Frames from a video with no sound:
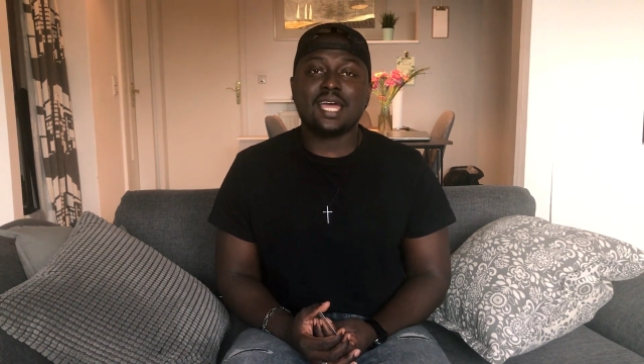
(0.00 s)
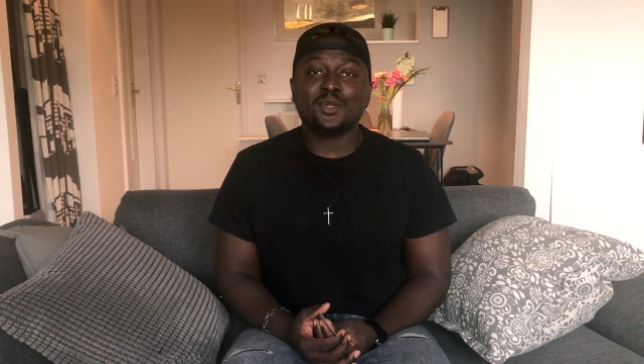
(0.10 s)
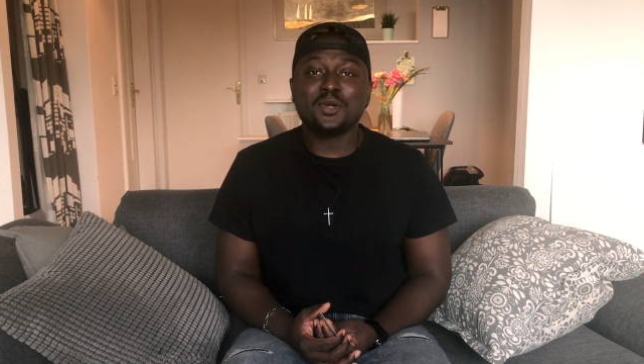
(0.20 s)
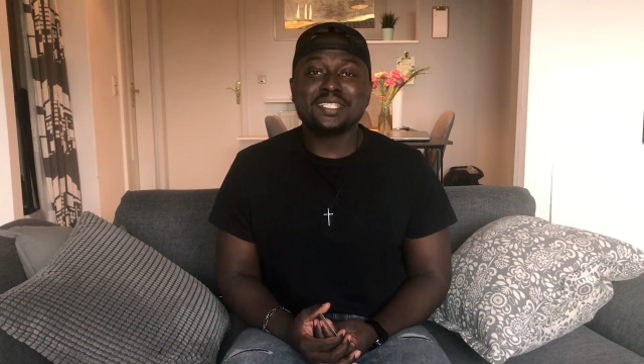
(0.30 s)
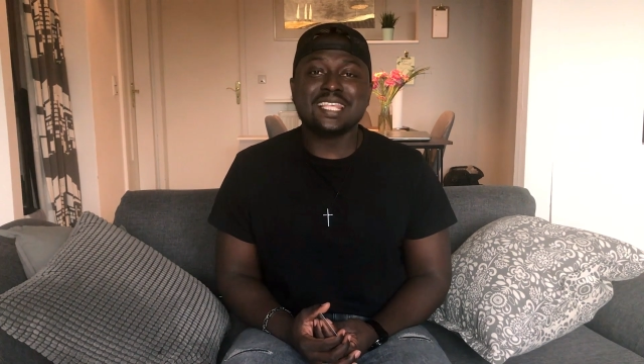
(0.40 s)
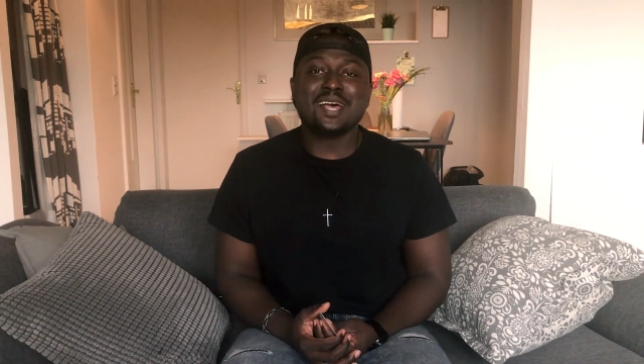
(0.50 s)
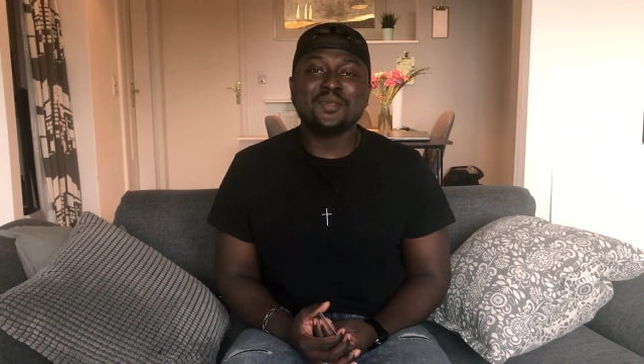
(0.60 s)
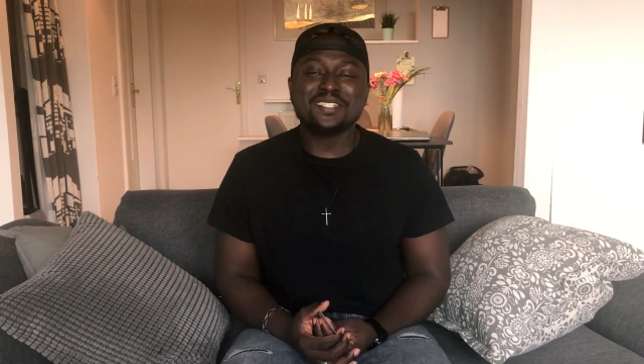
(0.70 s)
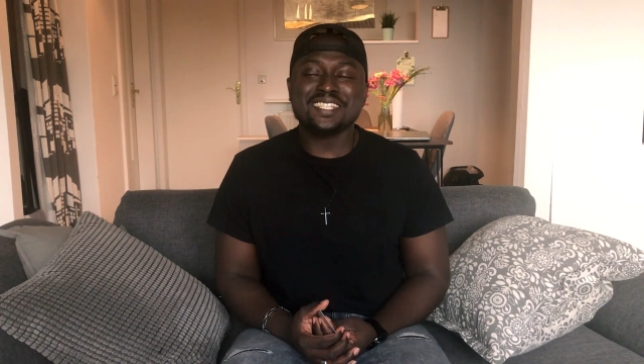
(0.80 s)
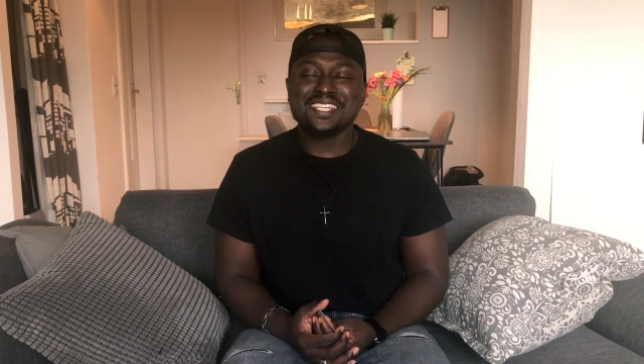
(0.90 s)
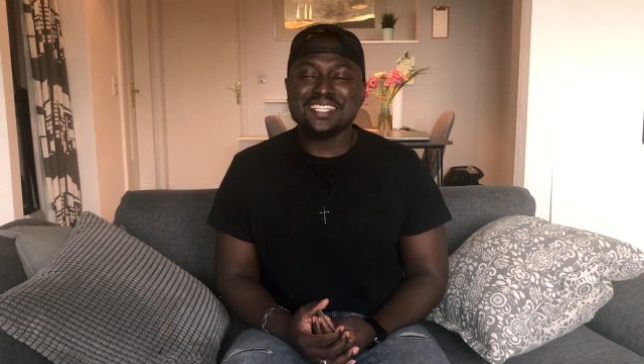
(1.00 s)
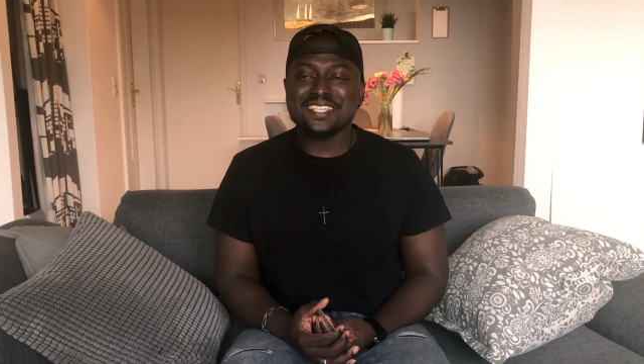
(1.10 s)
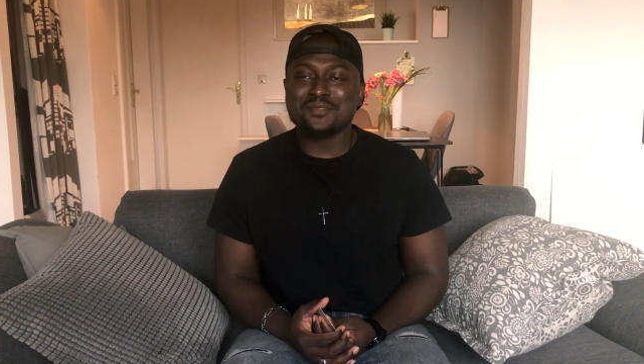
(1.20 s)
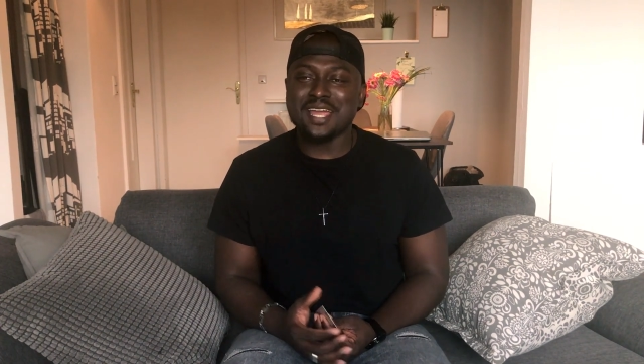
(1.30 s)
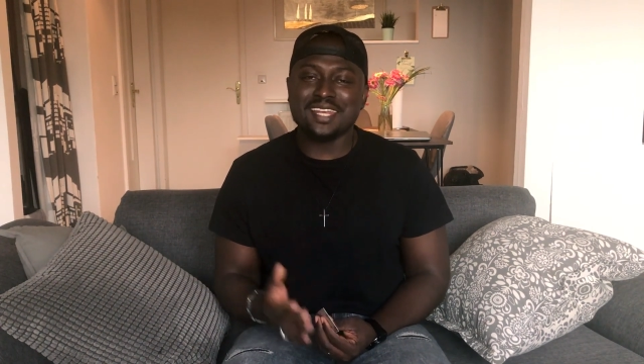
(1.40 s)
I know it sounds
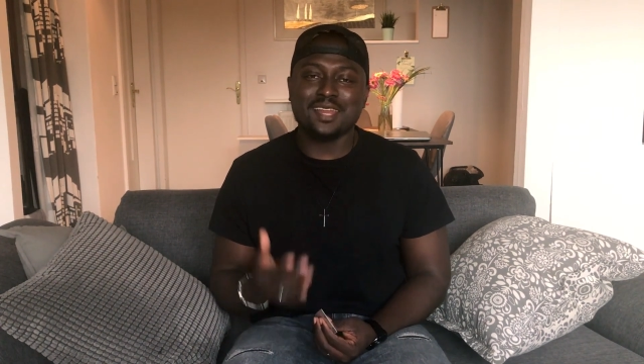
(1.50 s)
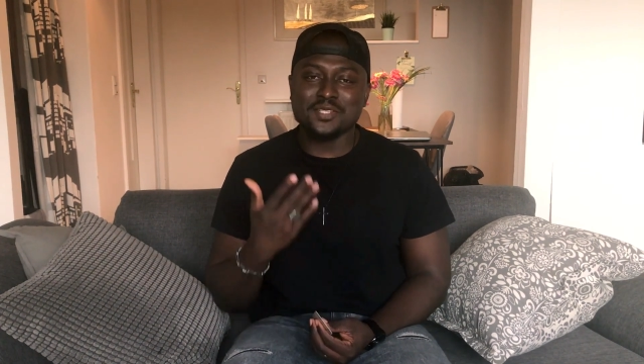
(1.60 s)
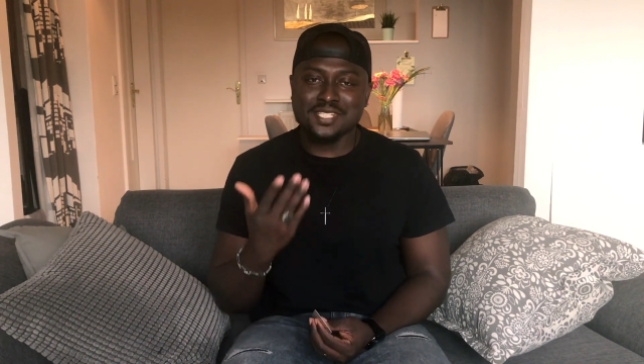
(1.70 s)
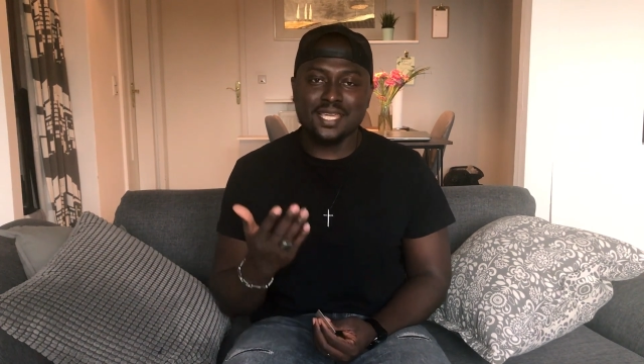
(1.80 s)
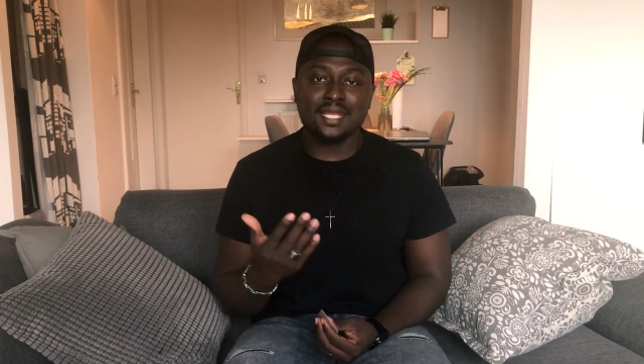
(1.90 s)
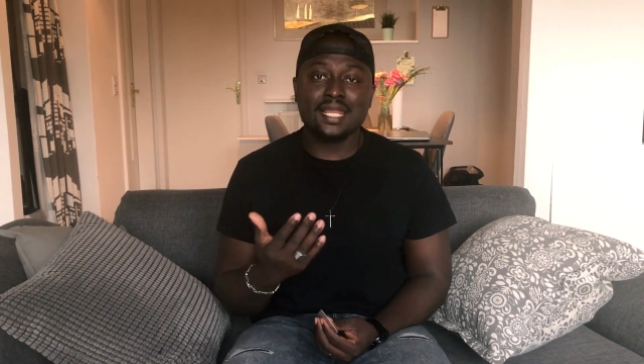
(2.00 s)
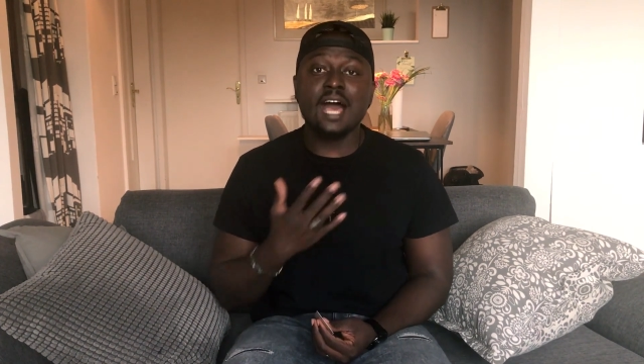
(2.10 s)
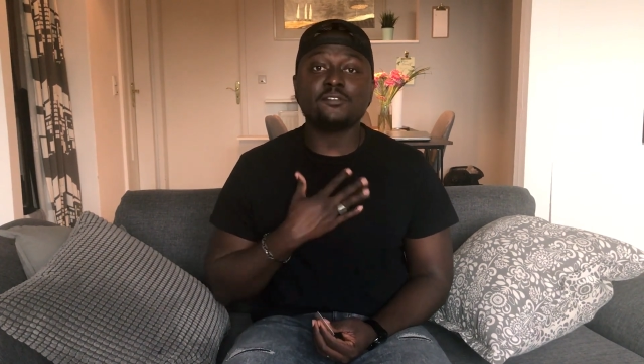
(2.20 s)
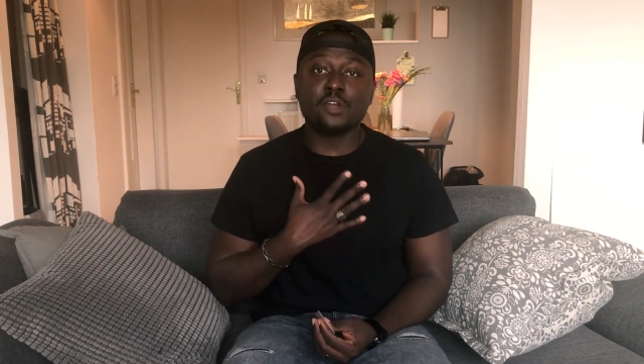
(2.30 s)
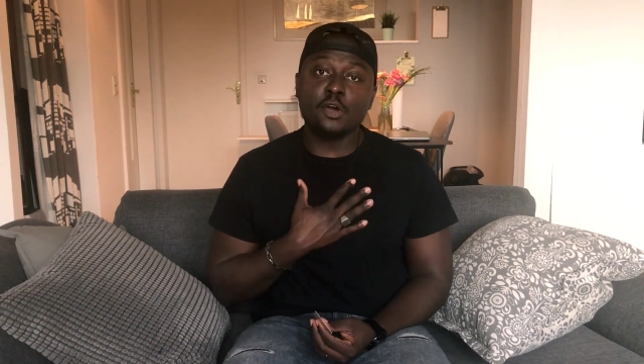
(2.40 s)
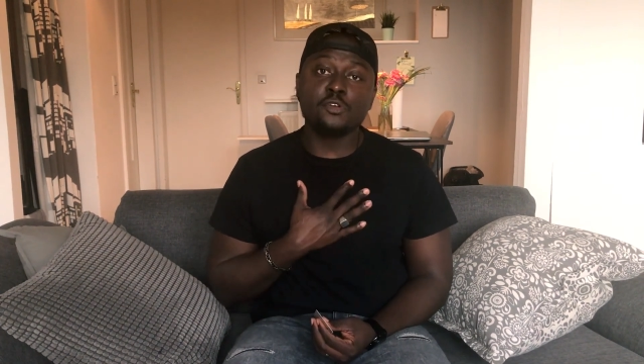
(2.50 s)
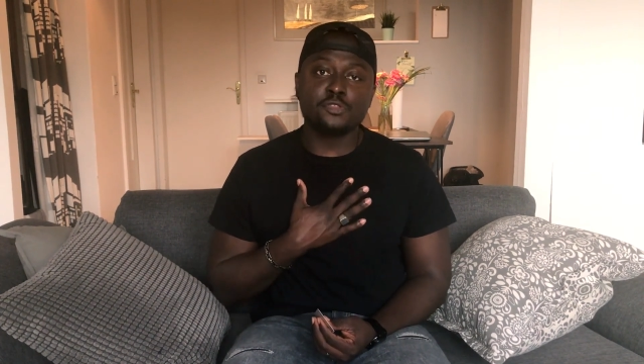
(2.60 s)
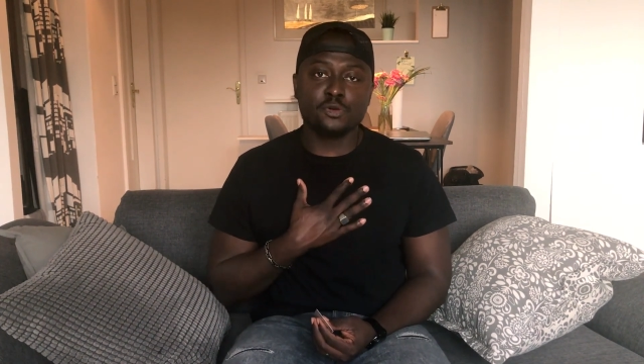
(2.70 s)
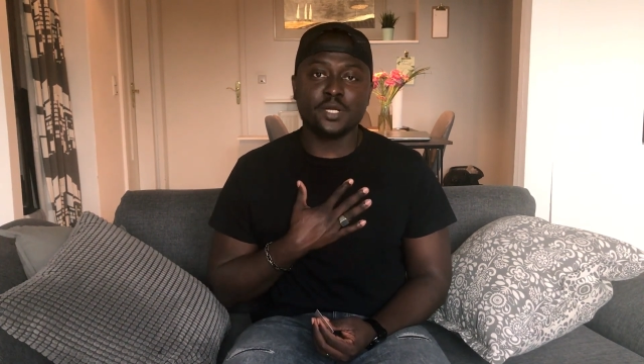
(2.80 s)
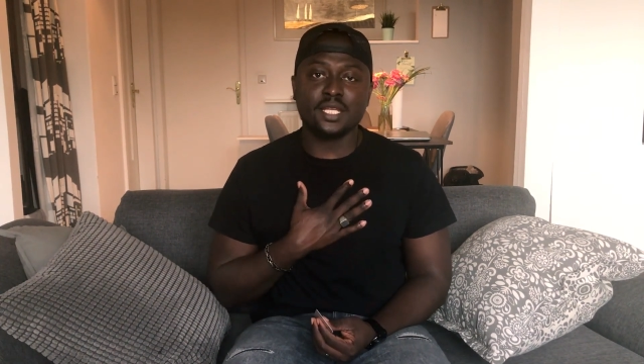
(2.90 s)
easy right now saying it. I've gone
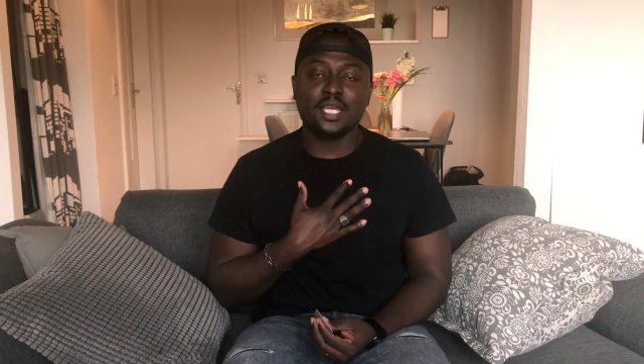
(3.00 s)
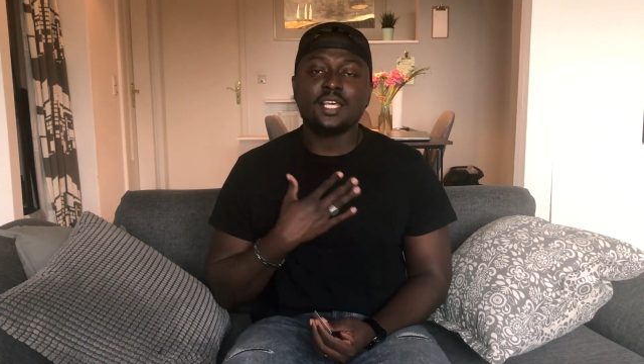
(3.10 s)
through it,